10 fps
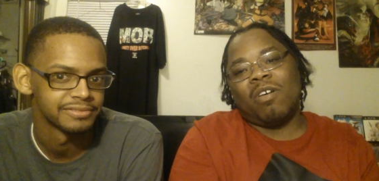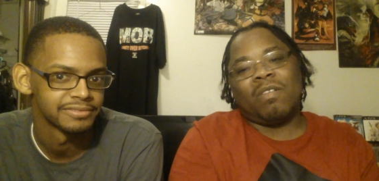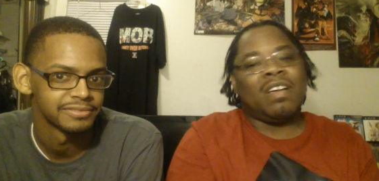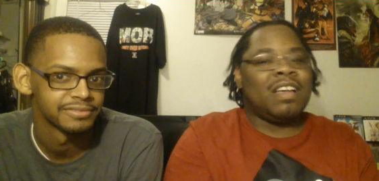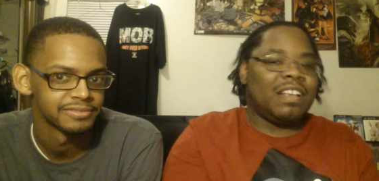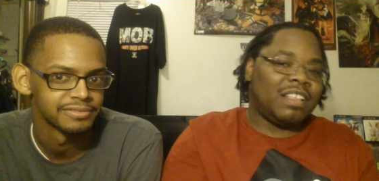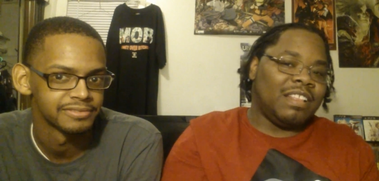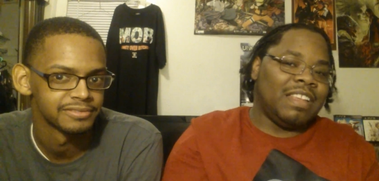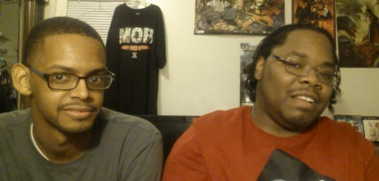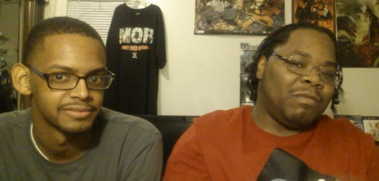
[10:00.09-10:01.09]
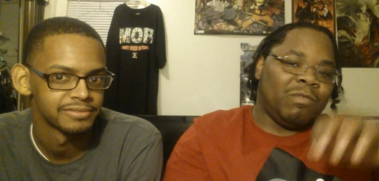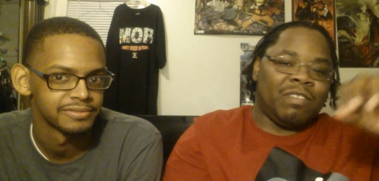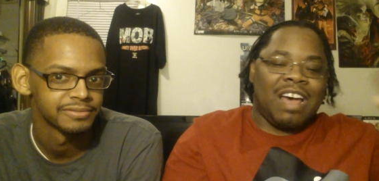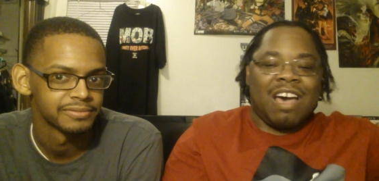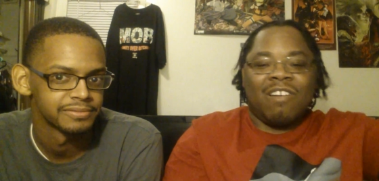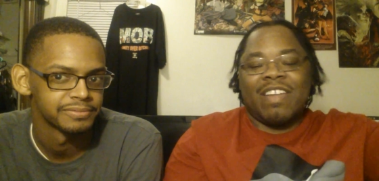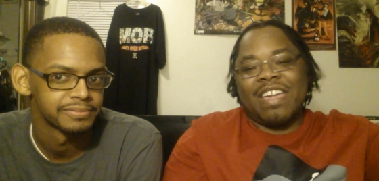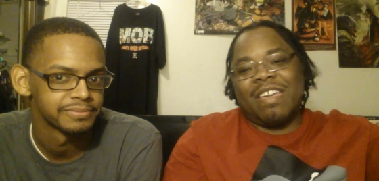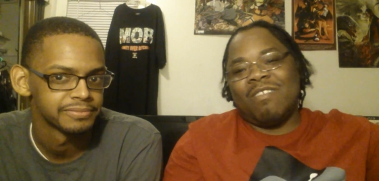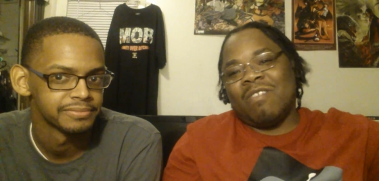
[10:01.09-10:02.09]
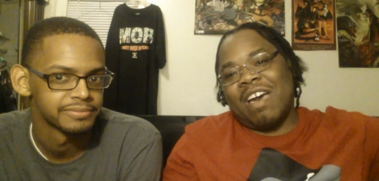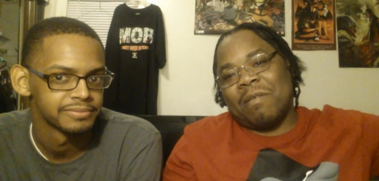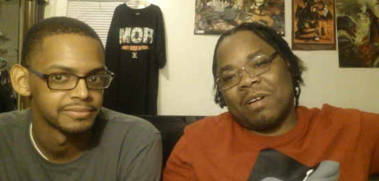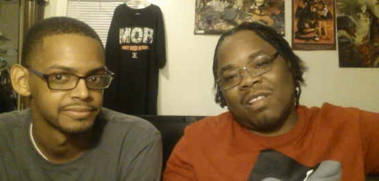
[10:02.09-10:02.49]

Speaker 1: off. Then now they don't have a